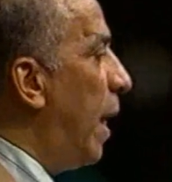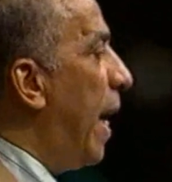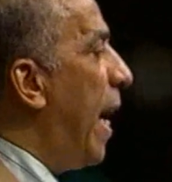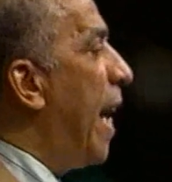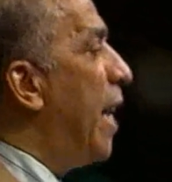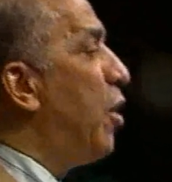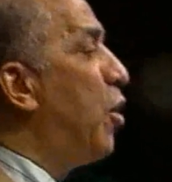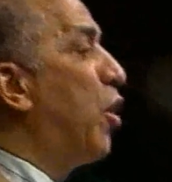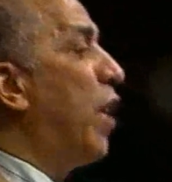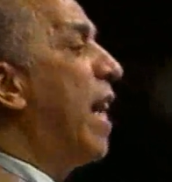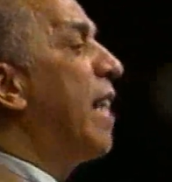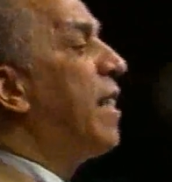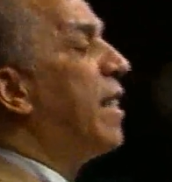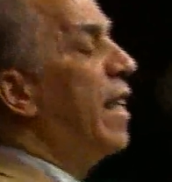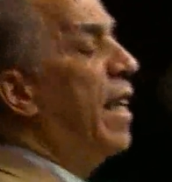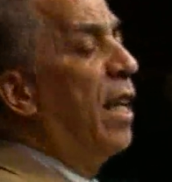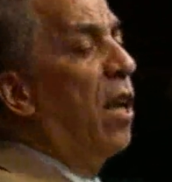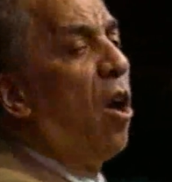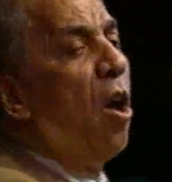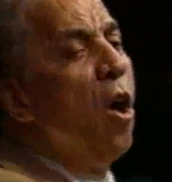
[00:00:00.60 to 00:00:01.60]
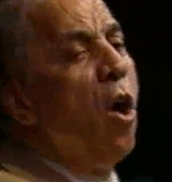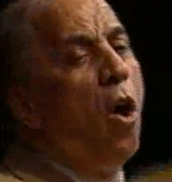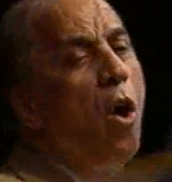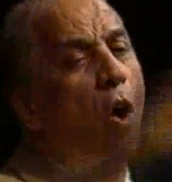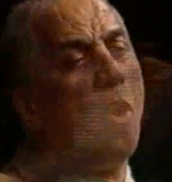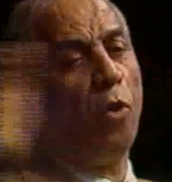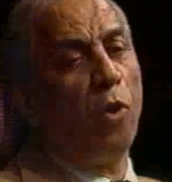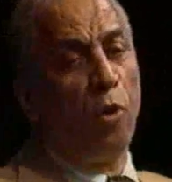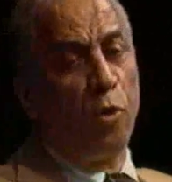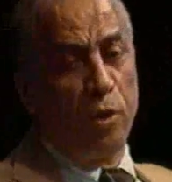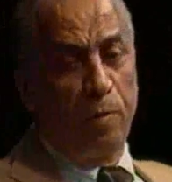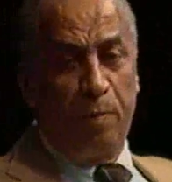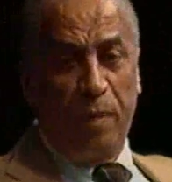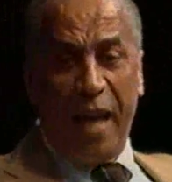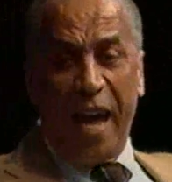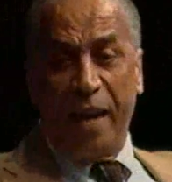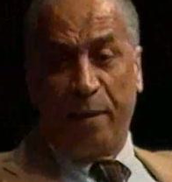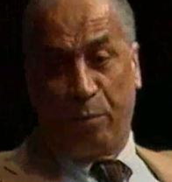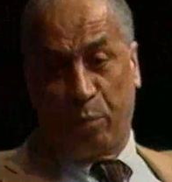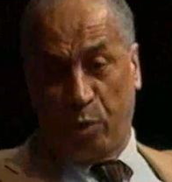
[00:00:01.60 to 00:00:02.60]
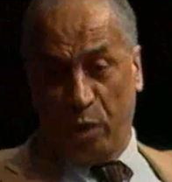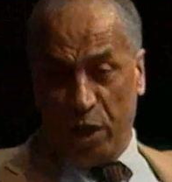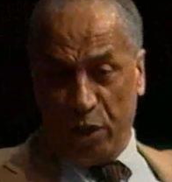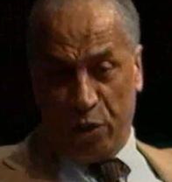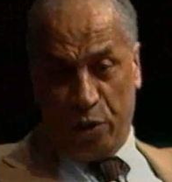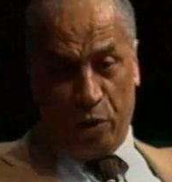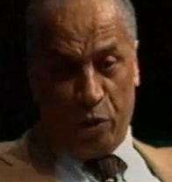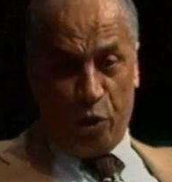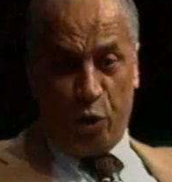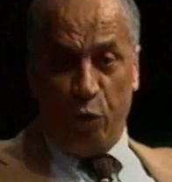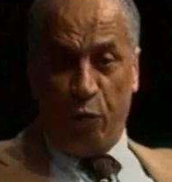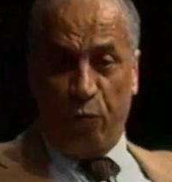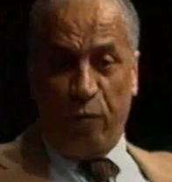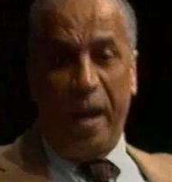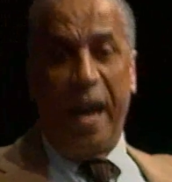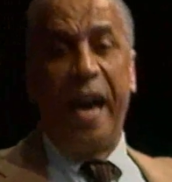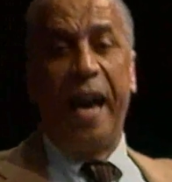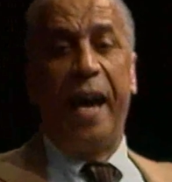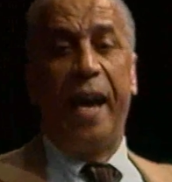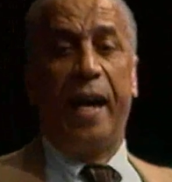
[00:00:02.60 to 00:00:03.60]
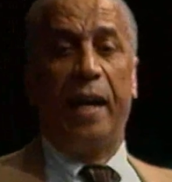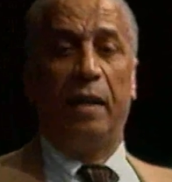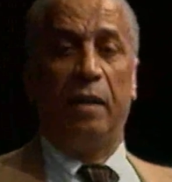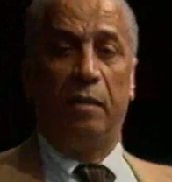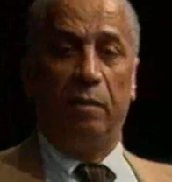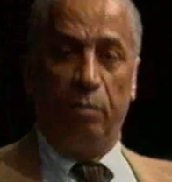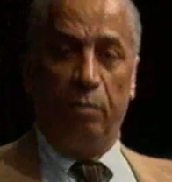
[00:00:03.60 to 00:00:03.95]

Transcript: And just in all those black prisoners you find,